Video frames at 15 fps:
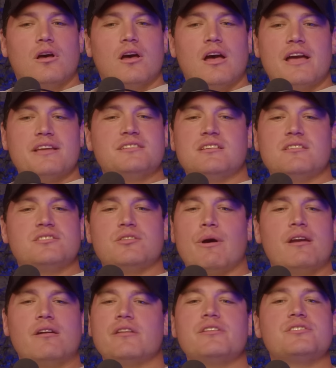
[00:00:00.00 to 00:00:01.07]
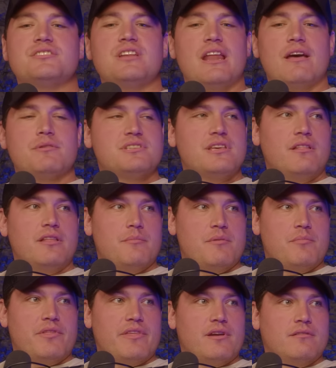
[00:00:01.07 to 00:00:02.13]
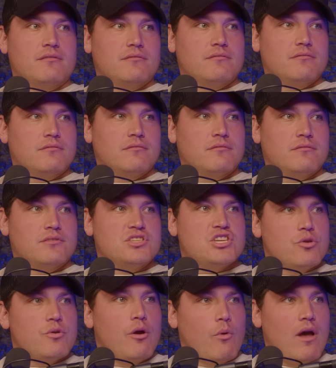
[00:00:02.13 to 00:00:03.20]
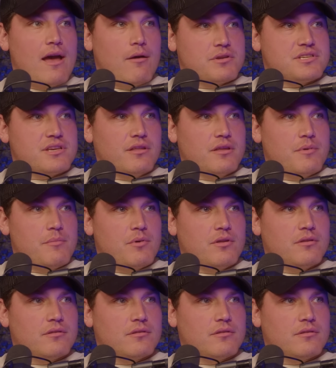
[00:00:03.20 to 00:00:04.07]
I so I don't understand how it's killing people then. Do you know how it's killing people?